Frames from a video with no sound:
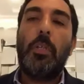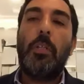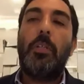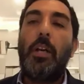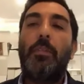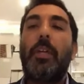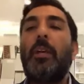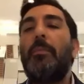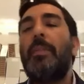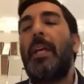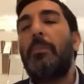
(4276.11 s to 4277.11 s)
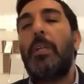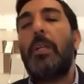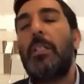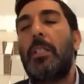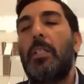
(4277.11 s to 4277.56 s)
Loving him not
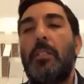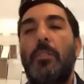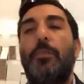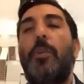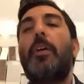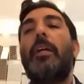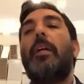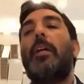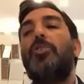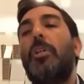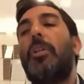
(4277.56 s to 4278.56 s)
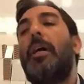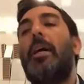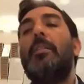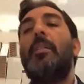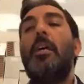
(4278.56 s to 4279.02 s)
because he's Sephardic,
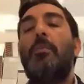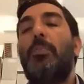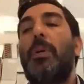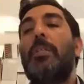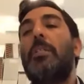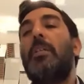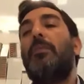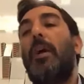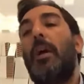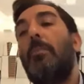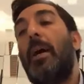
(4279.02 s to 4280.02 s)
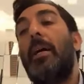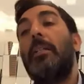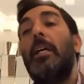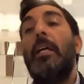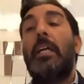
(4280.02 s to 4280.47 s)
Ashkenaz, Breslev,
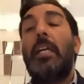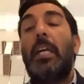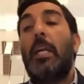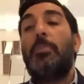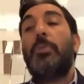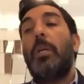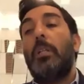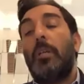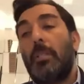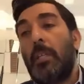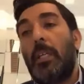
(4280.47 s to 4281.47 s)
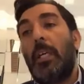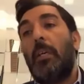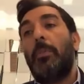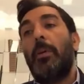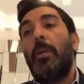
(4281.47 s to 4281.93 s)
Chabad, keeps, doesn't
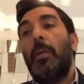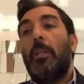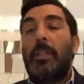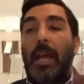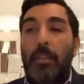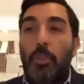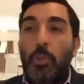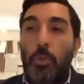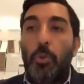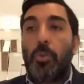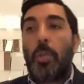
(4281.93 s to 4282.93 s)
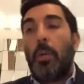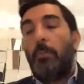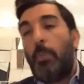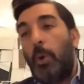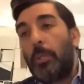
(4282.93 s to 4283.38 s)
keep, tattoos,
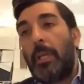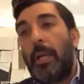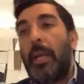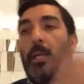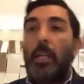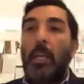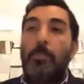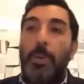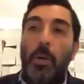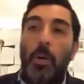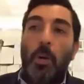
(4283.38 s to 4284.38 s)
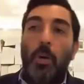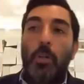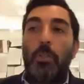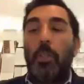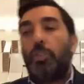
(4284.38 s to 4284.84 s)
bald head,
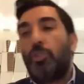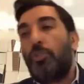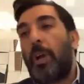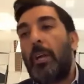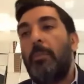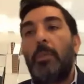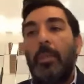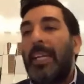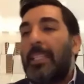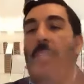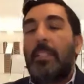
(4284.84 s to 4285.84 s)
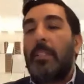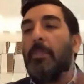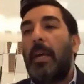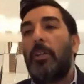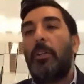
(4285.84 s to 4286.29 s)
peod, shtreimel. It doesn't
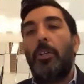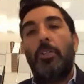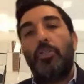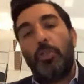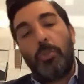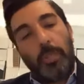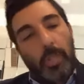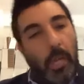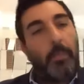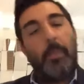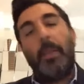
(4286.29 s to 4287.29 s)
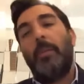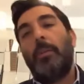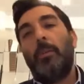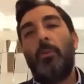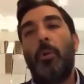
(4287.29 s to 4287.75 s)
matter. You're a Jew. Come,
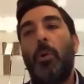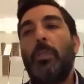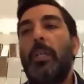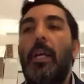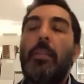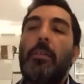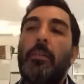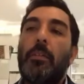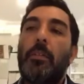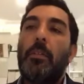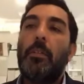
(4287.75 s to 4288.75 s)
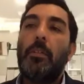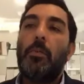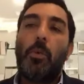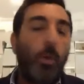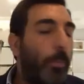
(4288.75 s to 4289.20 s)
we're all together.
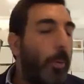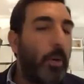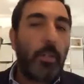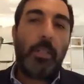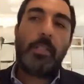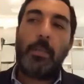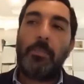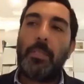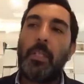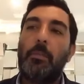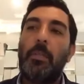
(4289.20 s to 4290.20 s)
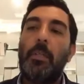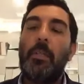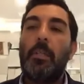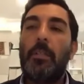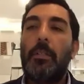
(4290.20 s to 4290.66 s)
We're all part of the same team.
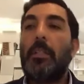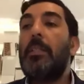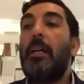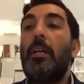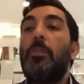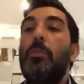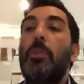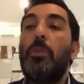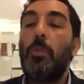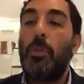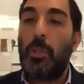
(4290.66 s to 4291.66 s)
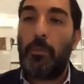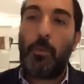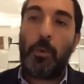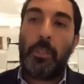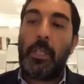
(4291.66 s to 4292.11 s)
That's the hudud that we're looking
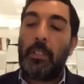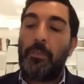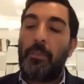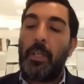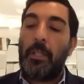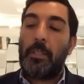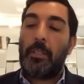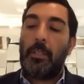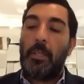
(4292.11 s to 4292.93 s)
for in the end of days.